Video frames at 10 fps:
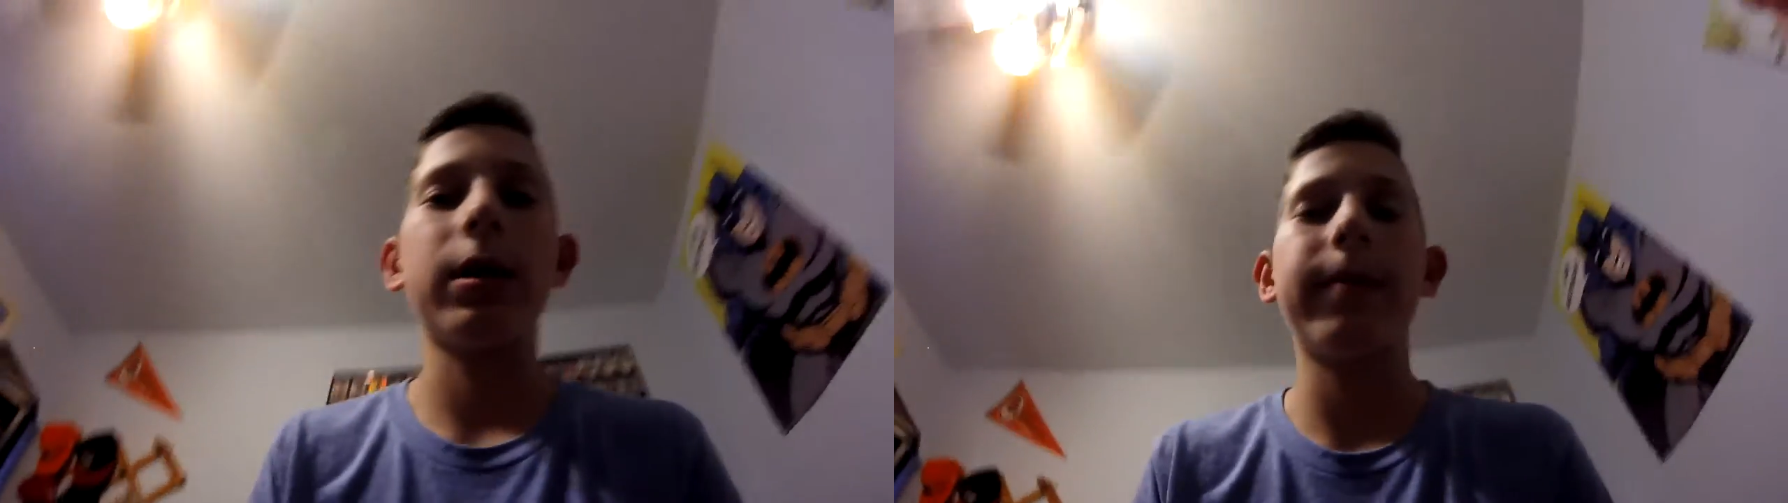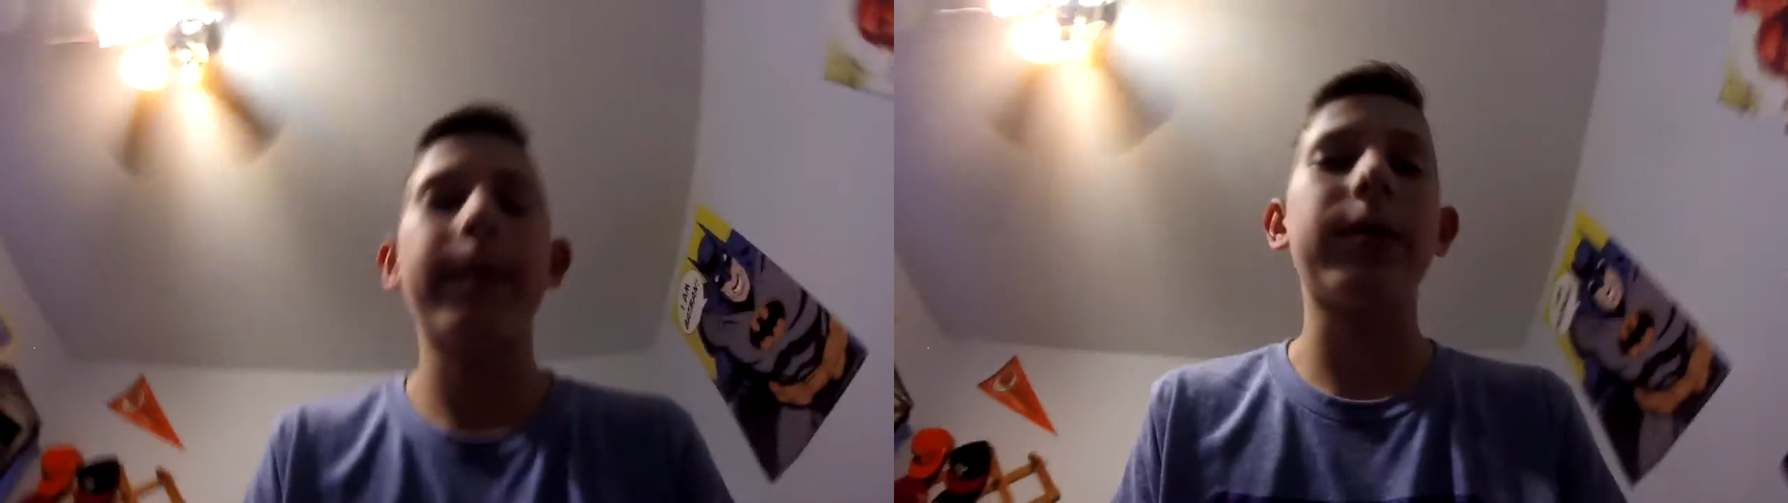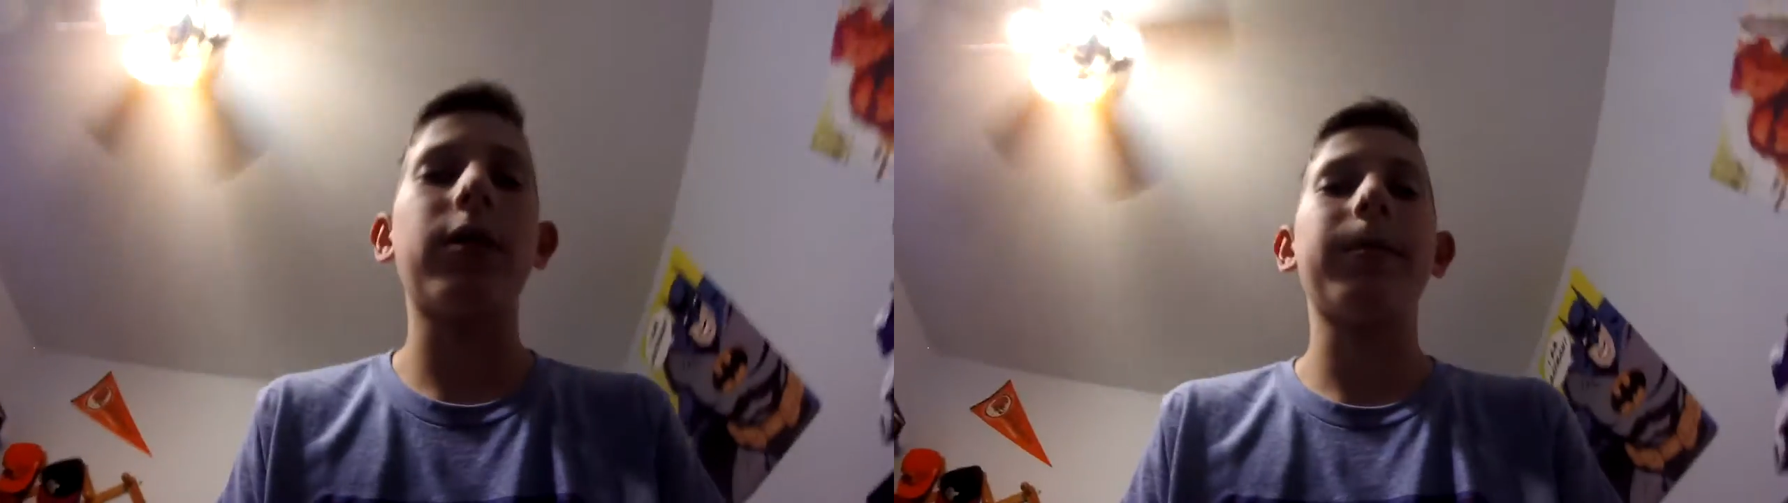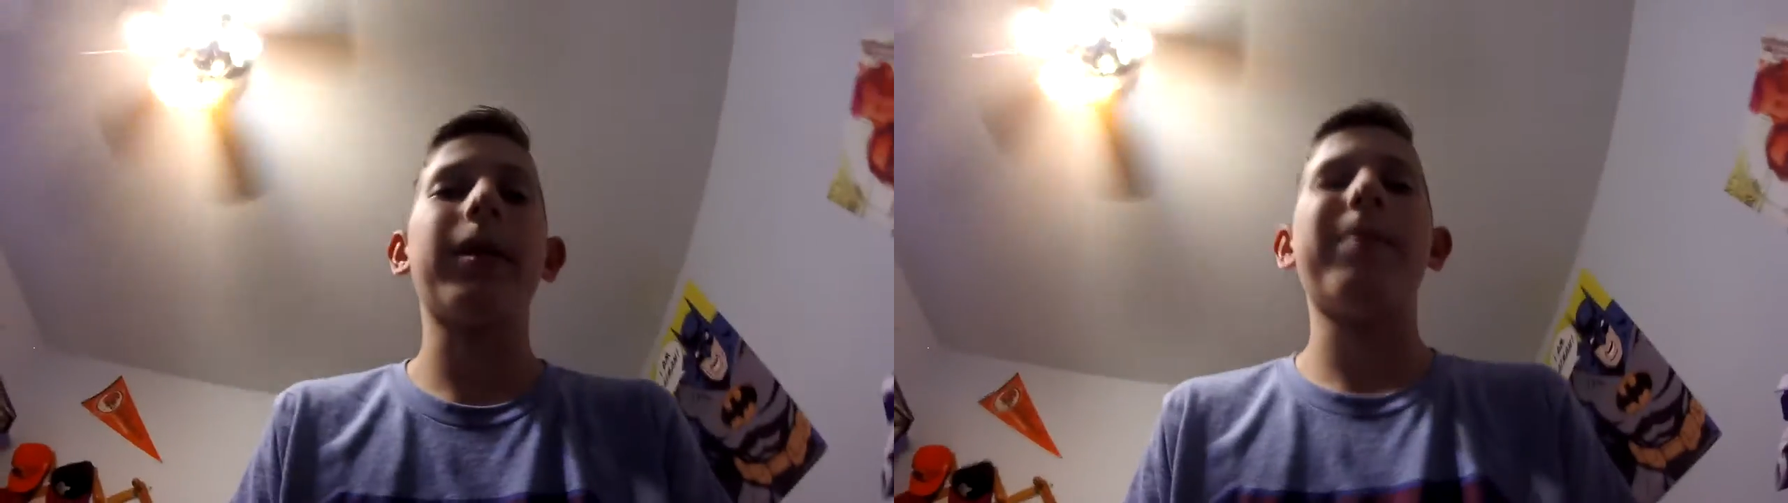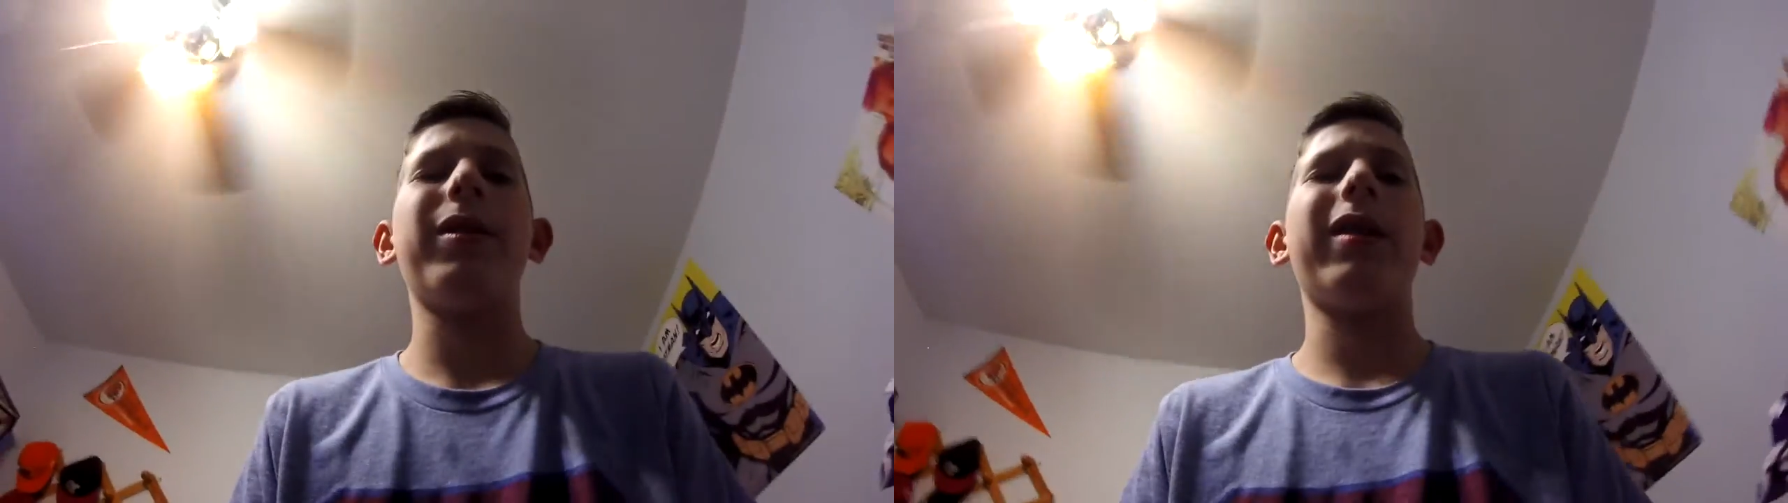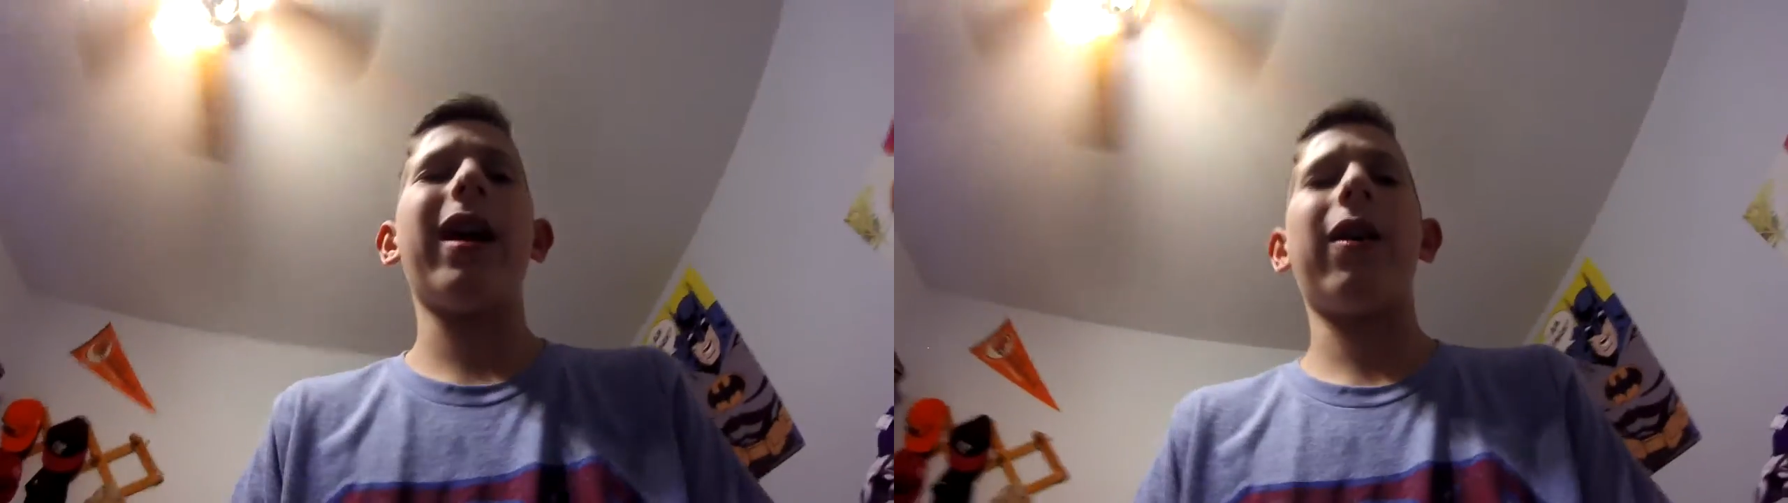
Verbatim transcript: That's pretty much all I'm going to put in.